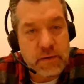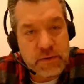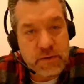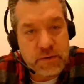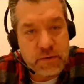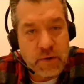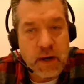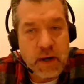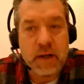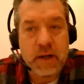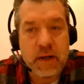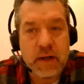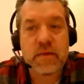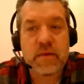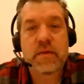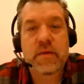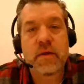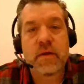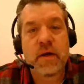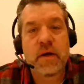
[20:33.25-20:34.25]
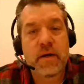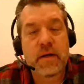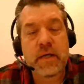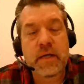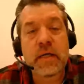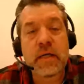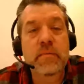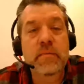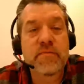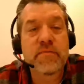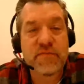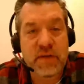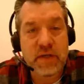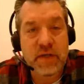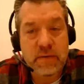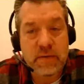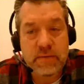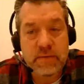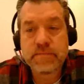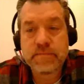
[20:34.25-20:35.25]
strength EM field.